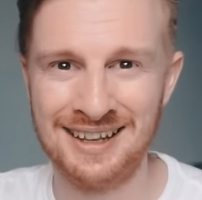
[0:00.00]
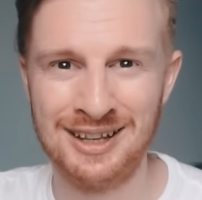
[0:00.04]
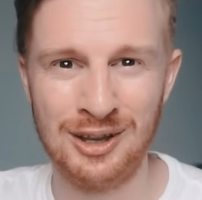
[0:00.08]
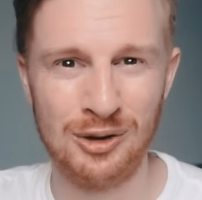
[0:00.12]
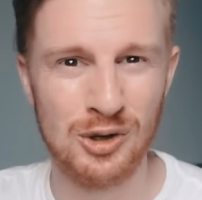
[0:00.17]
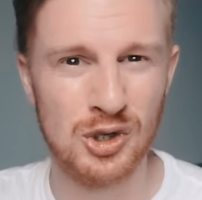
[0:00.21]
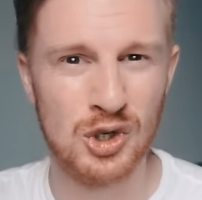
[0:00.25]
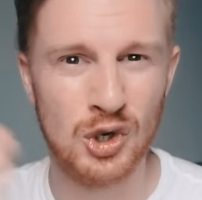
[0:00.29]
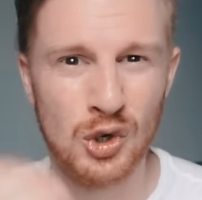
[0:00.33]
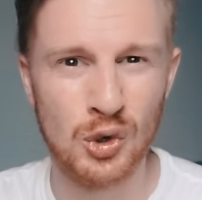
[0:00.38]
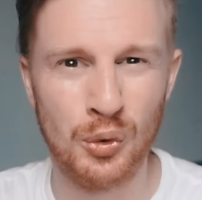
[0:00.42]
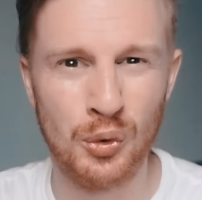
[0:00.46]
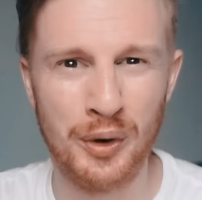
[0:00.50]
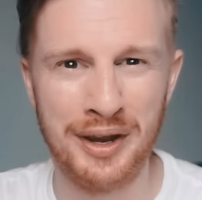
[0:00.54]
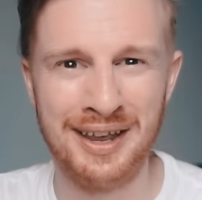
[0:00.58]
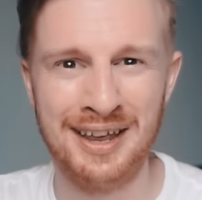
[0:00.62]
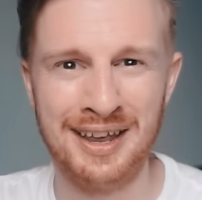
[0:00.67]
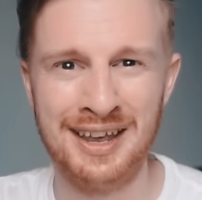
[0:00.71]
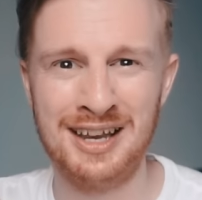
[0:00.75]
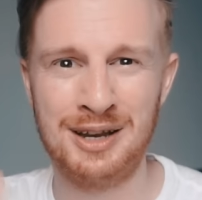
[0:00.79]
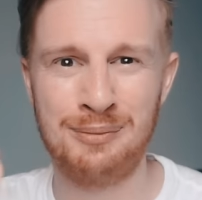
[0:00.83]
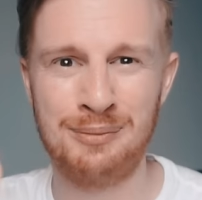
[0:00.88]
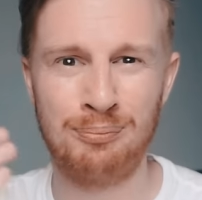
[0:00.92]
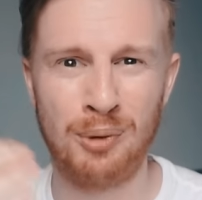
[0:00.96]
It was
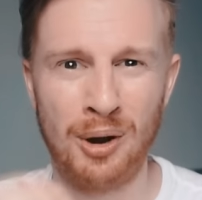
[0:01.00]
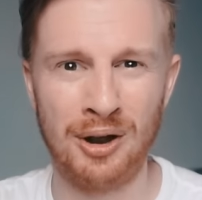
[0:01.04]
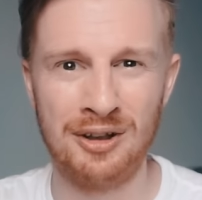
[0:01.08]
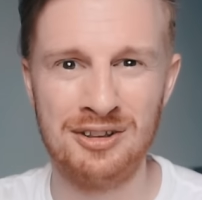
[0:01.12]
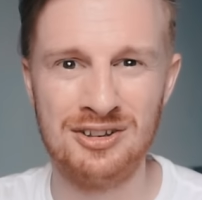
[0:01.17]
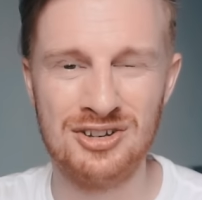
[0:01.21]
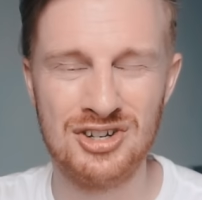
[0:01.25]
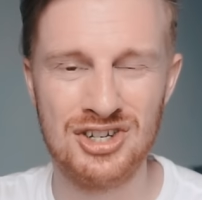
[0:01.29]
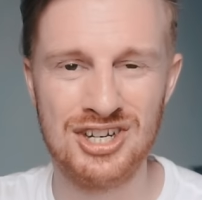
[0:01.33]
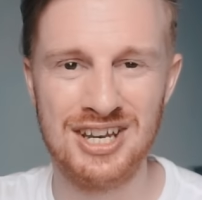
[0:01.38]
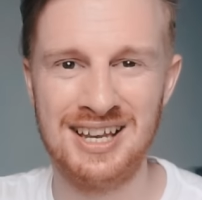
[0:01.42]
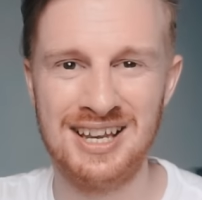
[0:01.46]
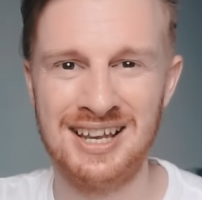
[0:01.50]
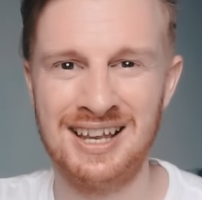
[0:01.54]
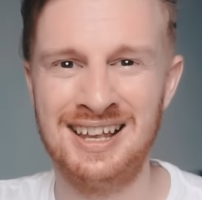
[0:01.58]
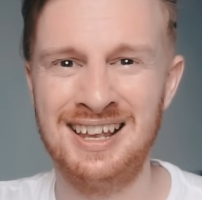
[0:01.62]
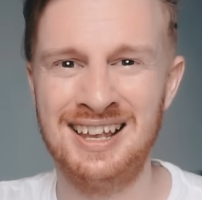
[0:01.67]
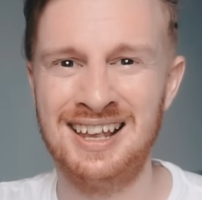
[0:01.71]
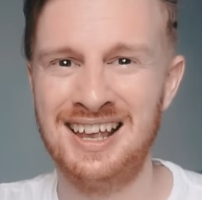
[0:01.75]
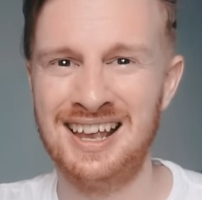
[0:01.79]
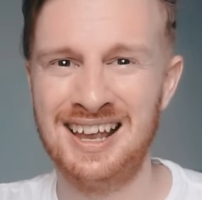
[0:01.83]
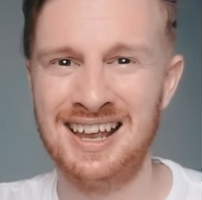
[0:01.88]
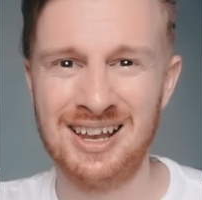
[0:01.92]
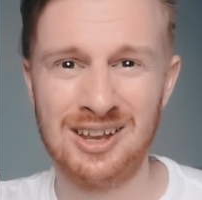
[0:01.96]
quick, punchy,
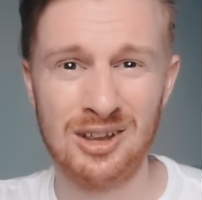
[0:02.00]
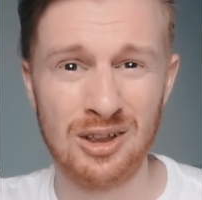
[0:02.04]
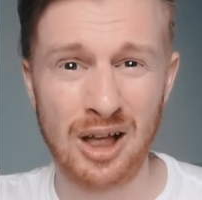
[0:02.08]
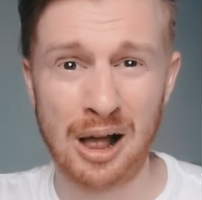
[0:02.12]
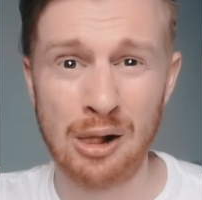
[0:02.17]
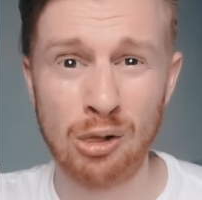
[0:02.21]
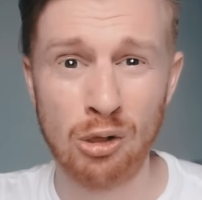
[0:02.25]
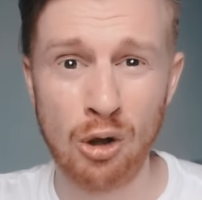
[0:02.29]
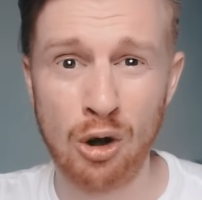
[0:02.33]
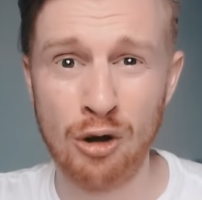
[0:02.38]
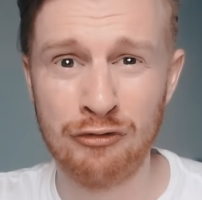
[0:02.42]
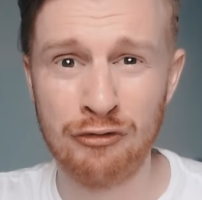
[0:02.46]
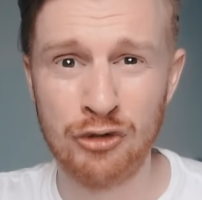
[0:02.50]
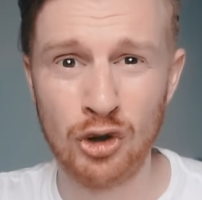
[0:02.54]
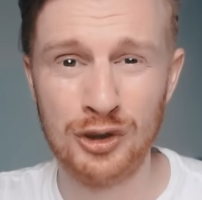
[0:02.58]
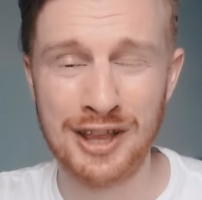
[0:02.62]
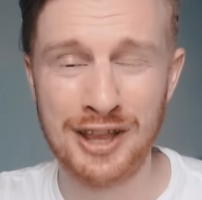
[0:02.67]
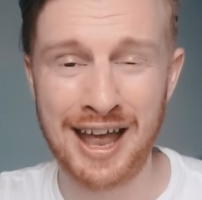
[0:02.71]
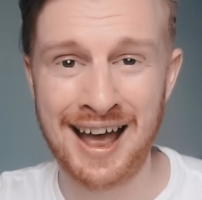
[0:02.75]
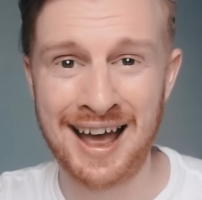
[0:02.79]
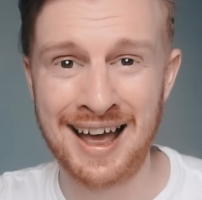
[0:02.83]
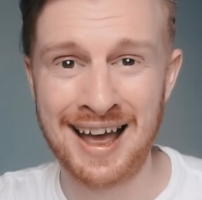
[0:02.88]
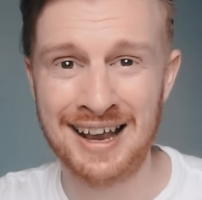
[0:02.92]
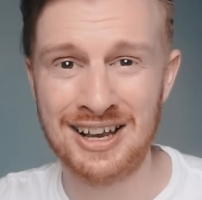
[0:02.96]
a lot of good
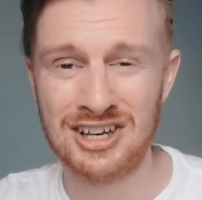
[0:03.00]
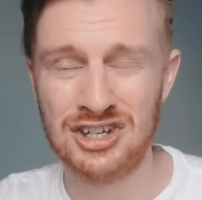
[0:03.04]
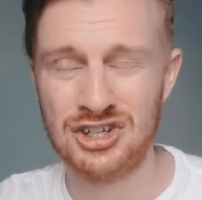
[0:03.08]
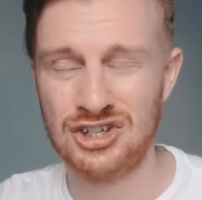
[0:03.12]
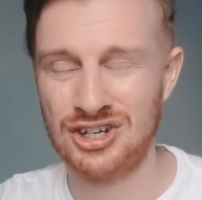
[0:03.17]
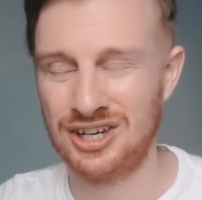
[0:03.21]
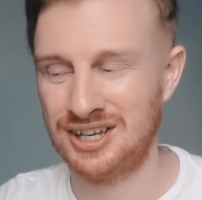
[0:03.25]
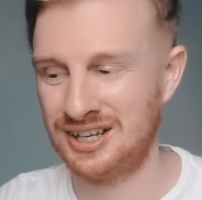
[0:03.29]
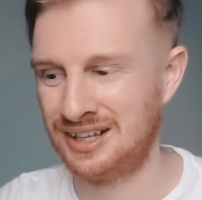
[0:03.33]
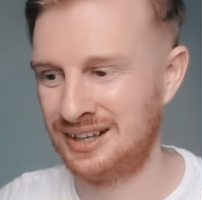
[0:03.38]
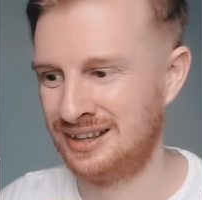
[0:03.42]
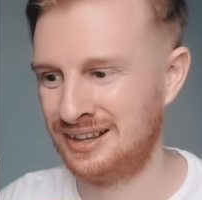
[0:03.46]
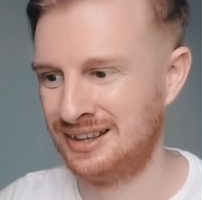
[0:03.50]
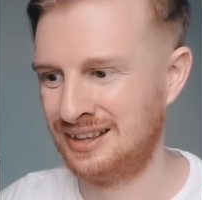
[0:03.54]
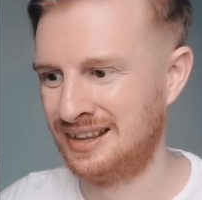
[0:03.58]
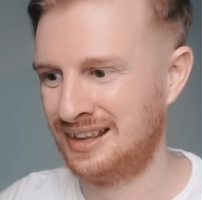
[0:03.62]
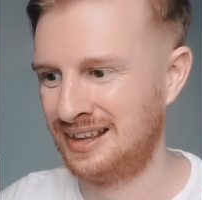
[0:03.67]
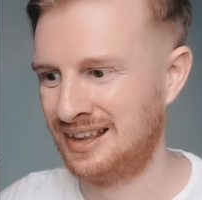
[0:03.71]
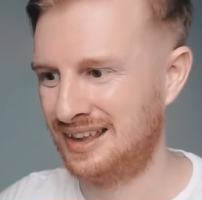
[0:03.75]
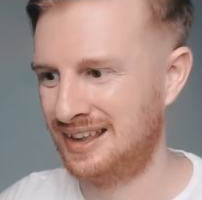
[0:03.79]
action,